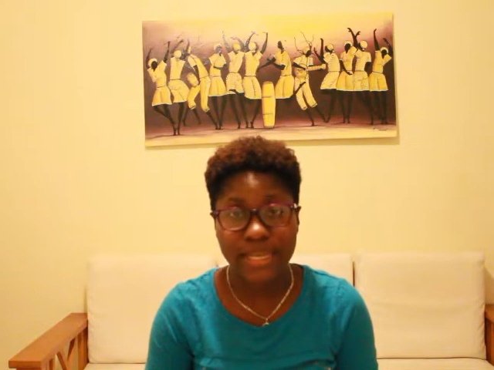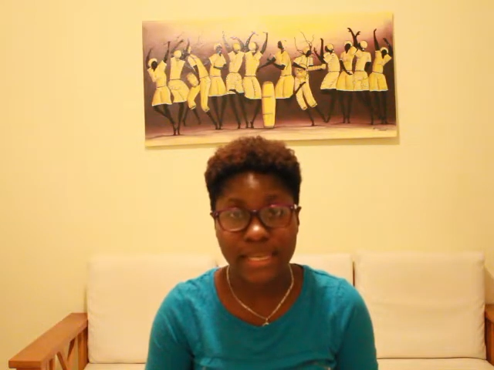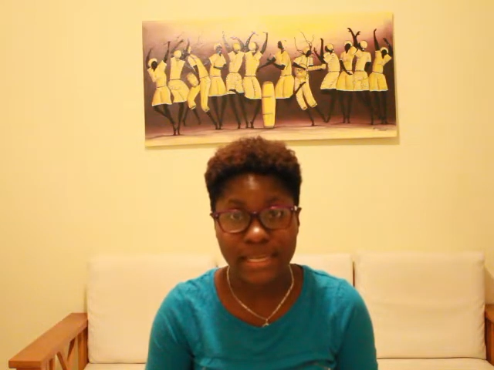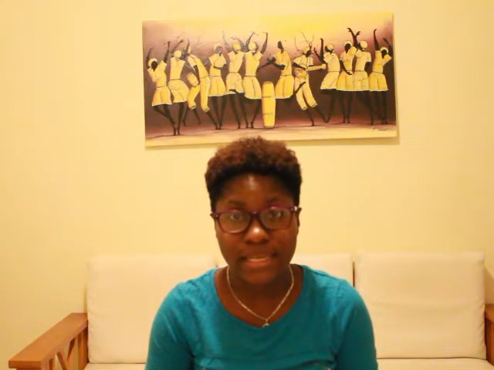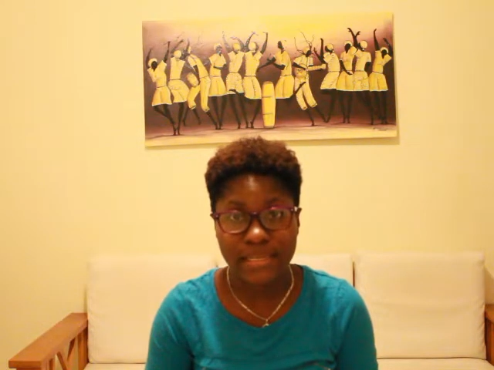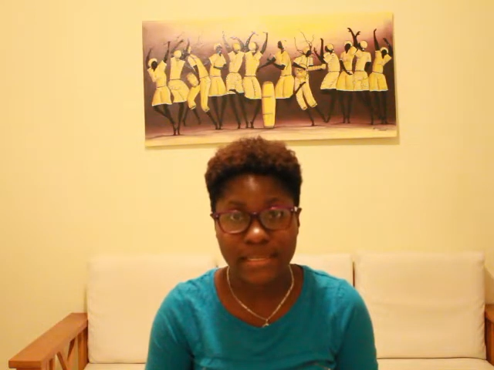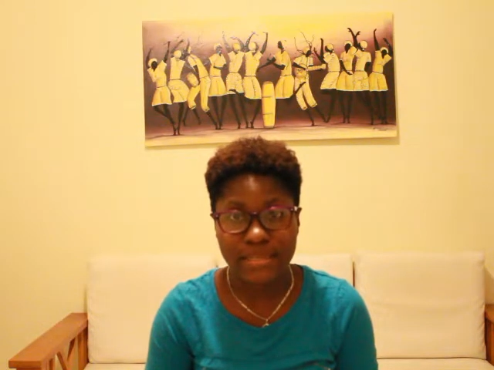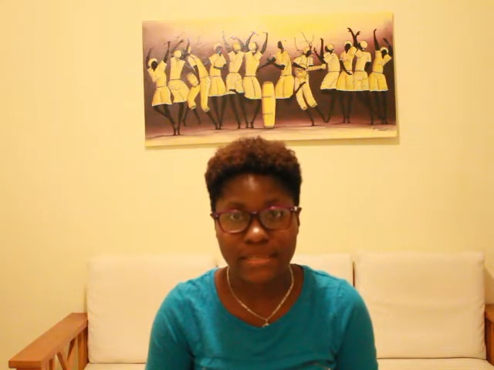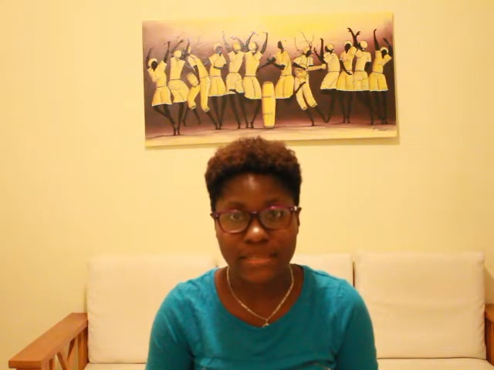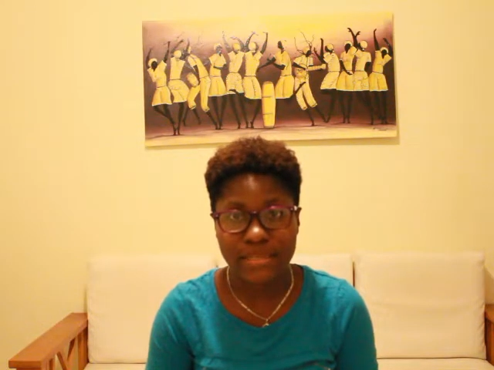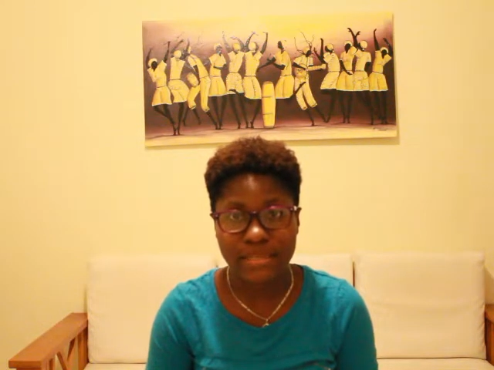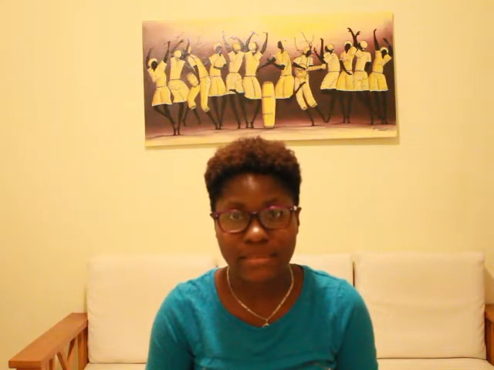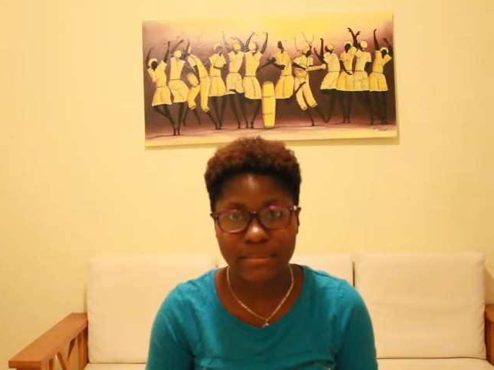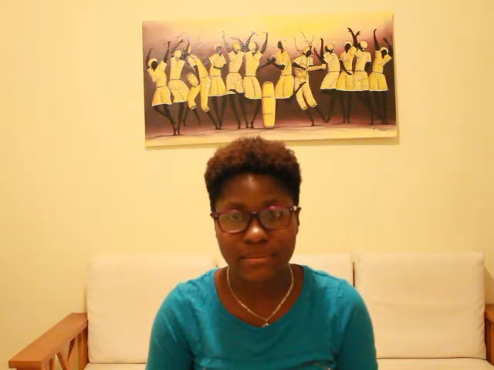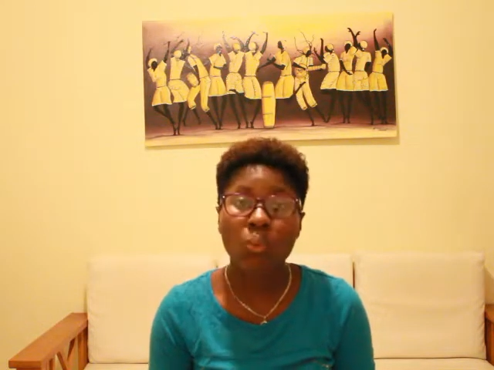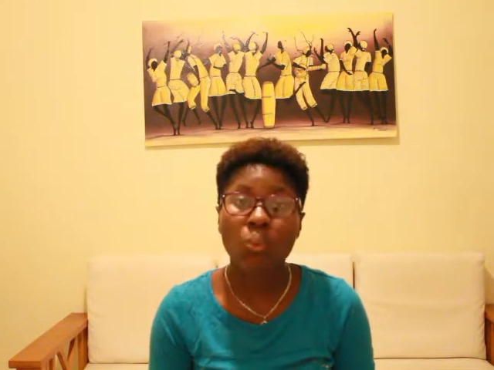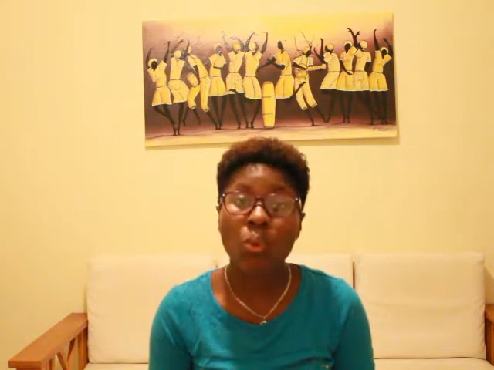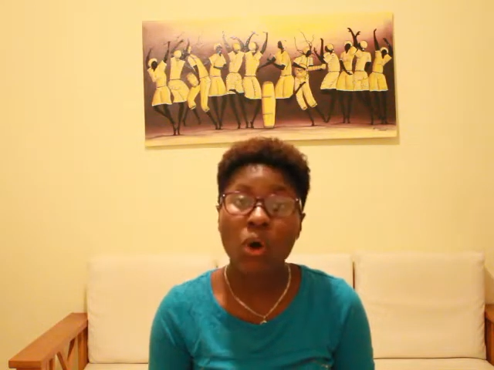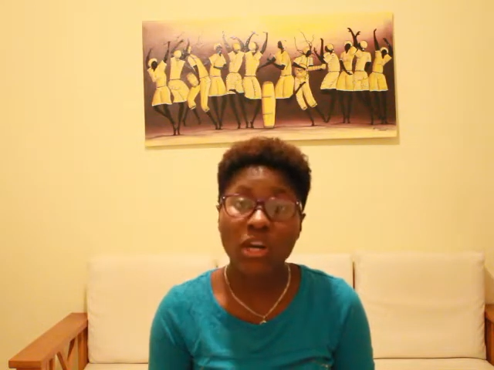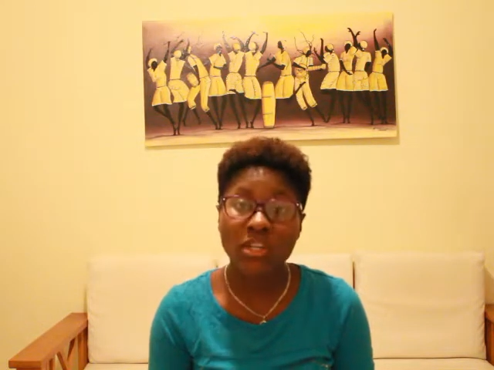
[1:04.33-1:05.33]
is,
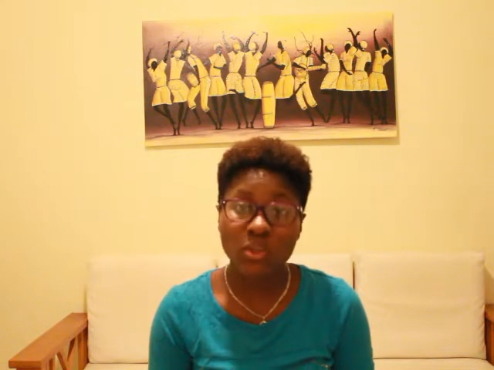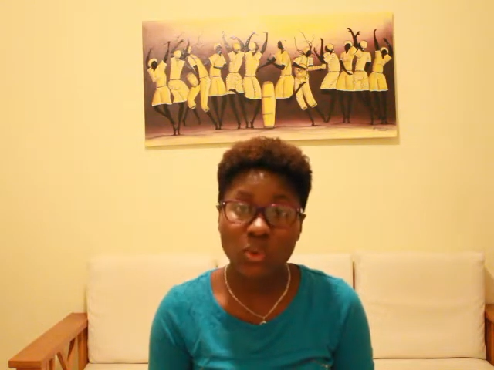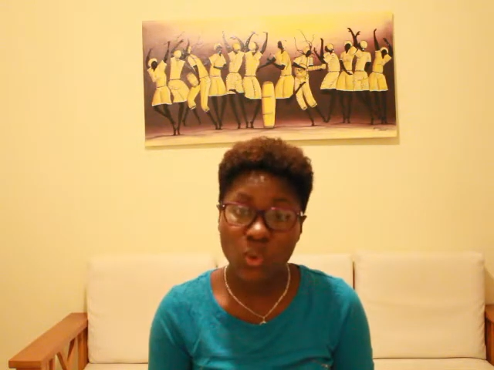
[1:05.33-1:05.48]
what